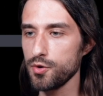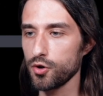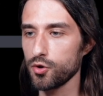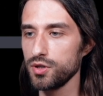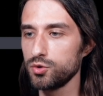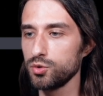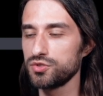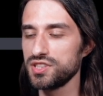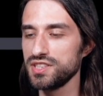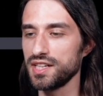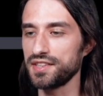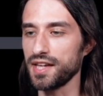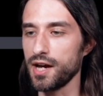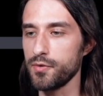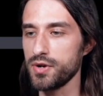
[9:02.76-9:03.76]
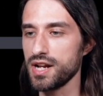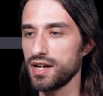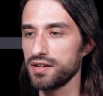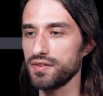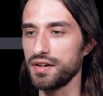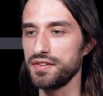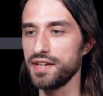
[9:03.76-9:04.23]
are going to see that I will
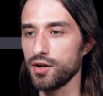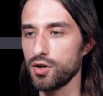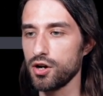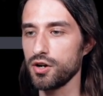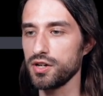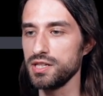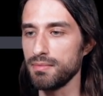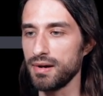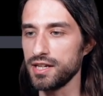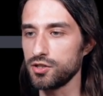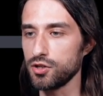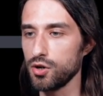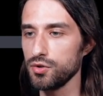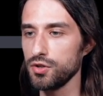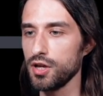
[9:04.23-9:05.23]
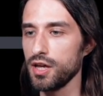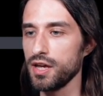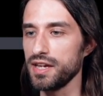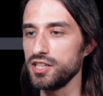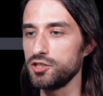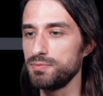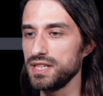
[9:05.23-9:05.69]
have an error in my code.
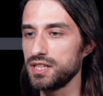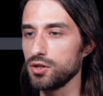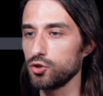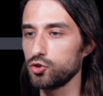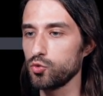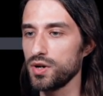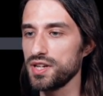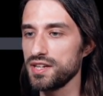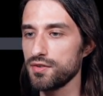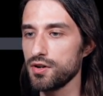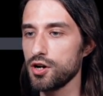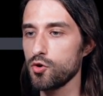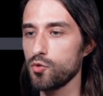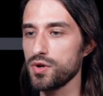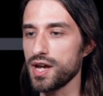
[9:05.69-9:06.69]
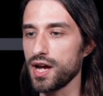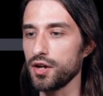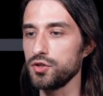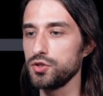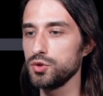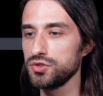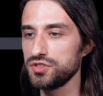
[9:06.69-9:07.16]
It's because whenever we are
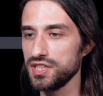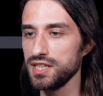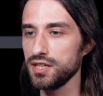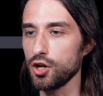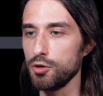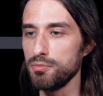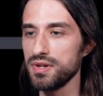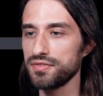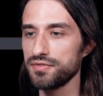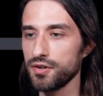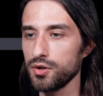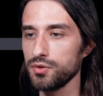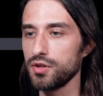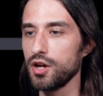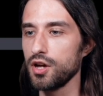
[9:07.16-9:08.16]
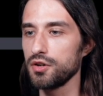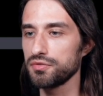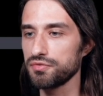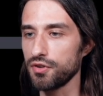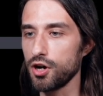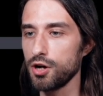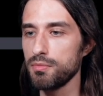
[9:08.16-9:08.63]
using a method
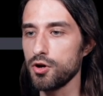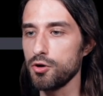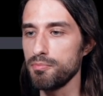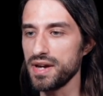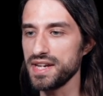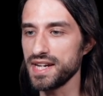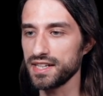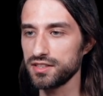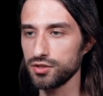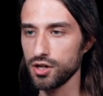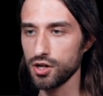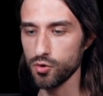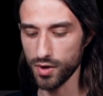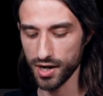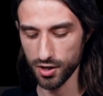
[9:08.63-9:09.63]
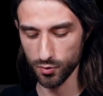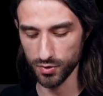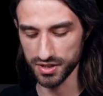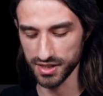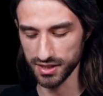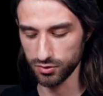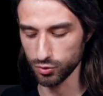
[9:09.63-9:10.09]
from a main_actor, well, we
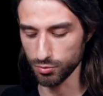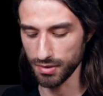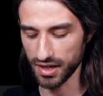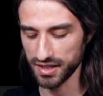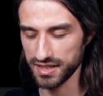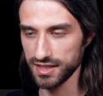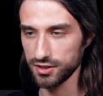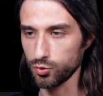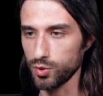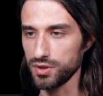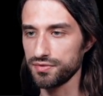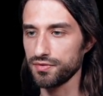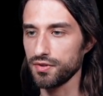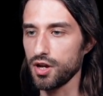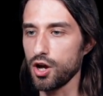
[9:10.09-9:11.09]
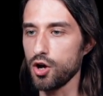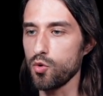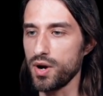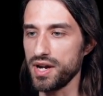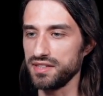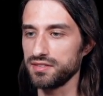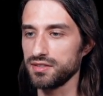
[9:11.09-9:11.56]
need to mark it with
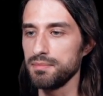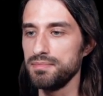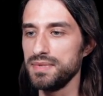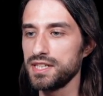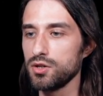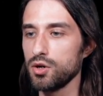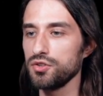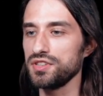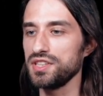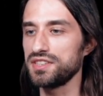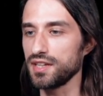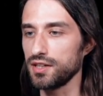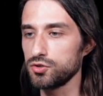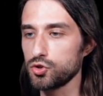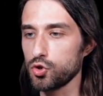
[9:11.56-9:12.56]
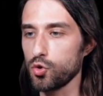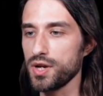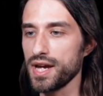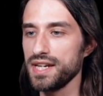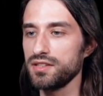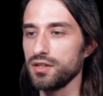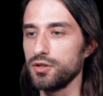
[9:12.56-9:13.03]
await because it can
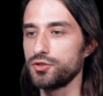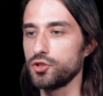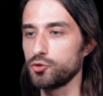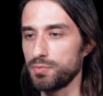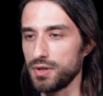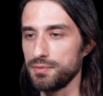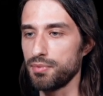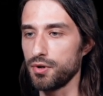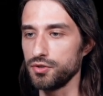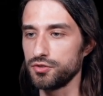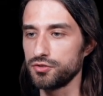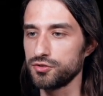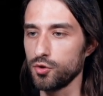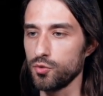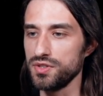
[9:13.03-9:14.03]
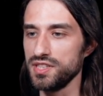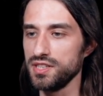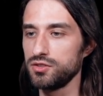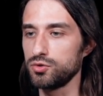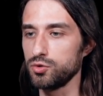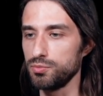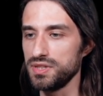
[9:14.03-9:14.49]
create a suspend point. So we
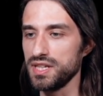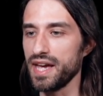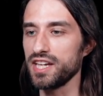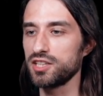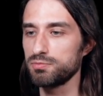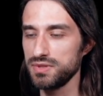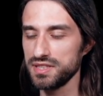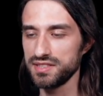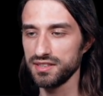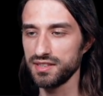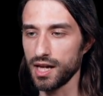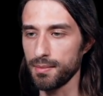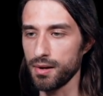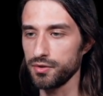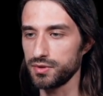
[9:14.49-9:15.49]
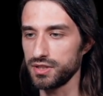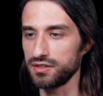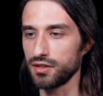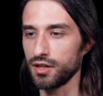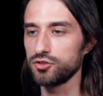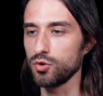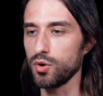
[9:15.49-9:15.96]
need to be explicit about it.
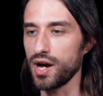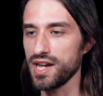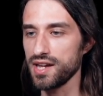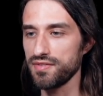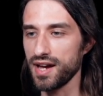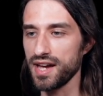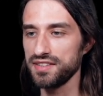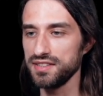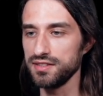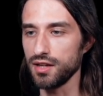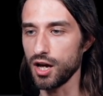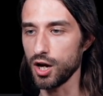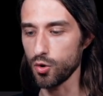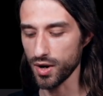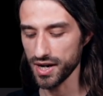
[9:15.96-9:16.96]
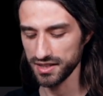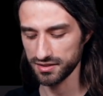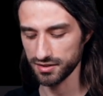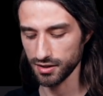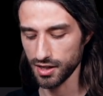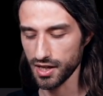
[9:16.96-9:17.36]
So I have added await.